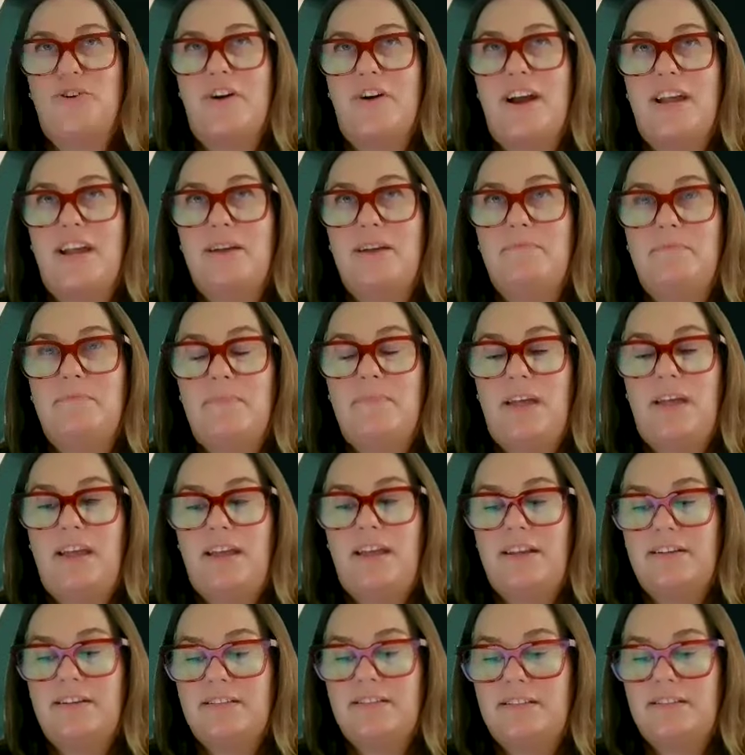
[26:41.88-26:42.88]
Graeme,
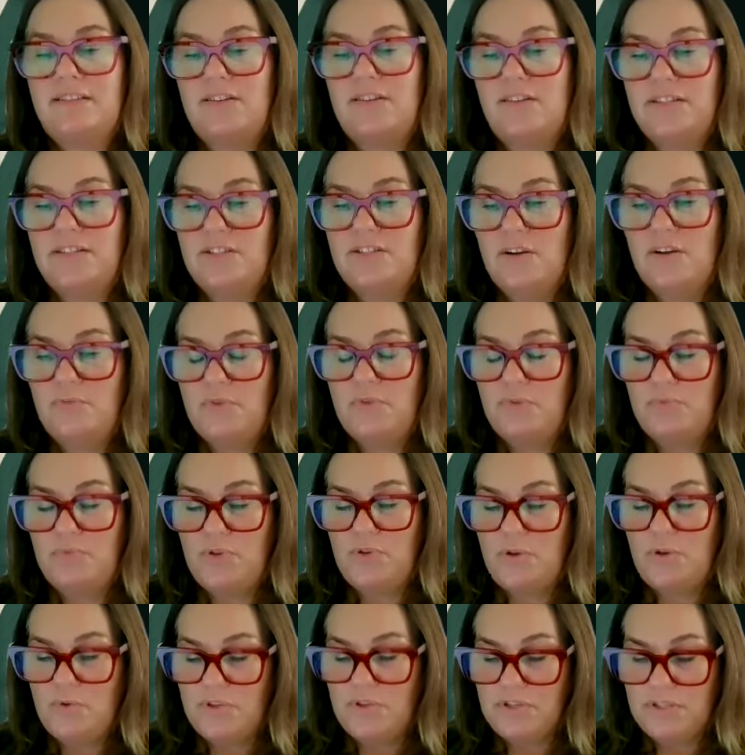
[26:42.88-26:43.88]
and I don't want to
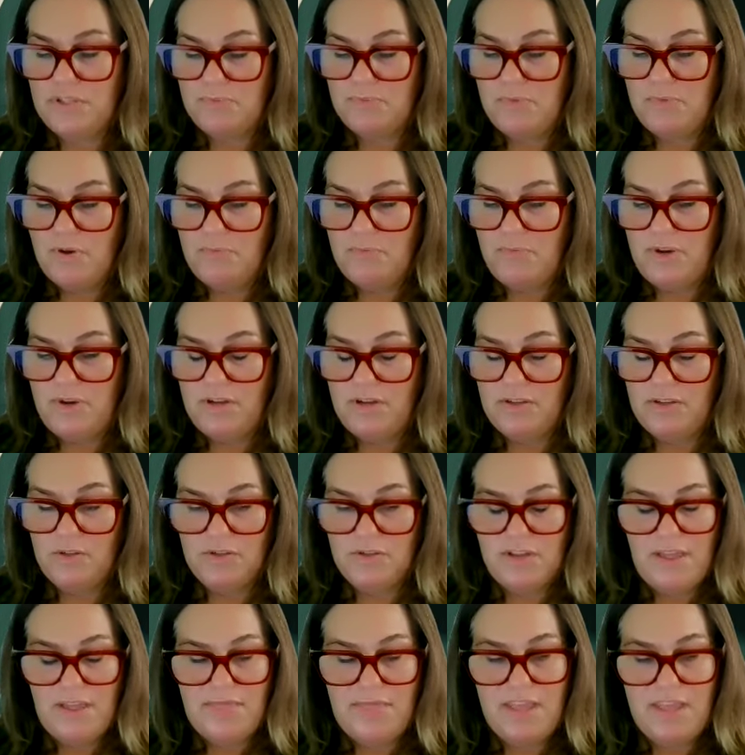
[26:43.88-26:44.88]
put you on the spot, but
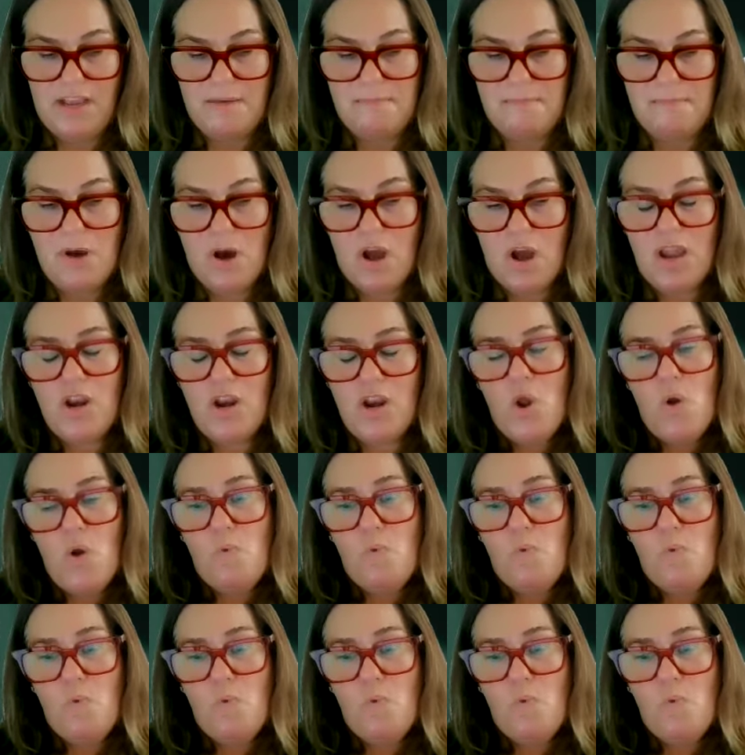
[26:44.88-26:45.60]
I think I might.